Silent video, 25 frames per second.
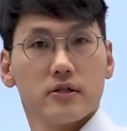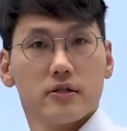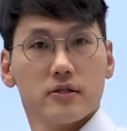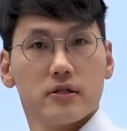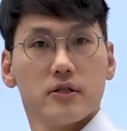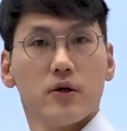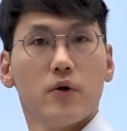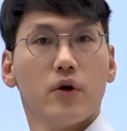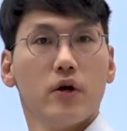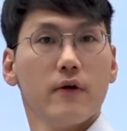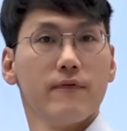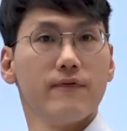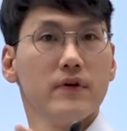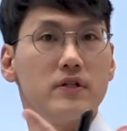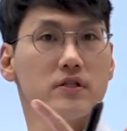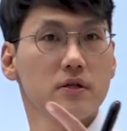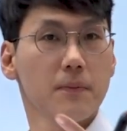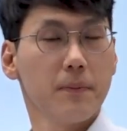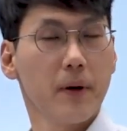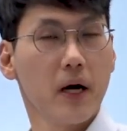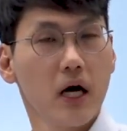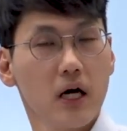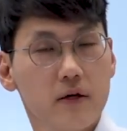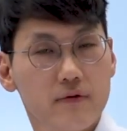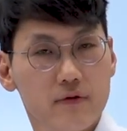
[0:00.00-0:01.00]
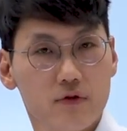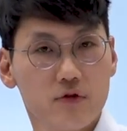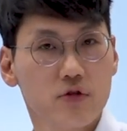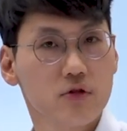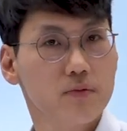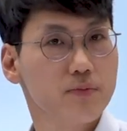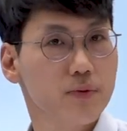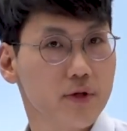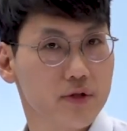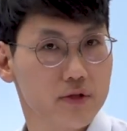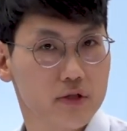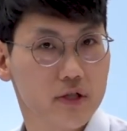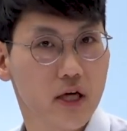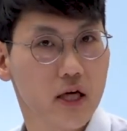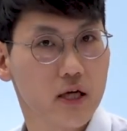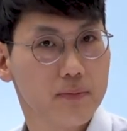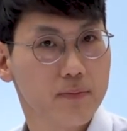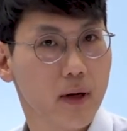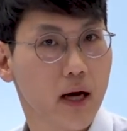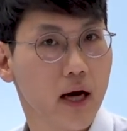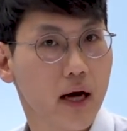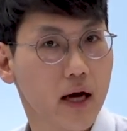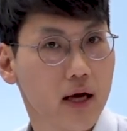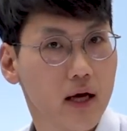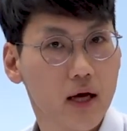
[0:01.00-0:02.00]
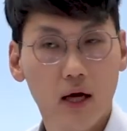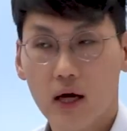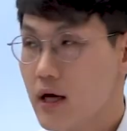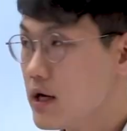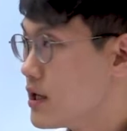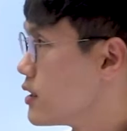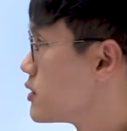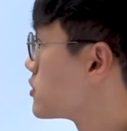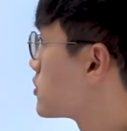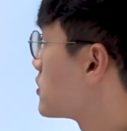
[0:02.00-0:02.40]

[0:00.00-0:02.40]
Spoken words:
0 if it's a pi over 2 plus k pi. So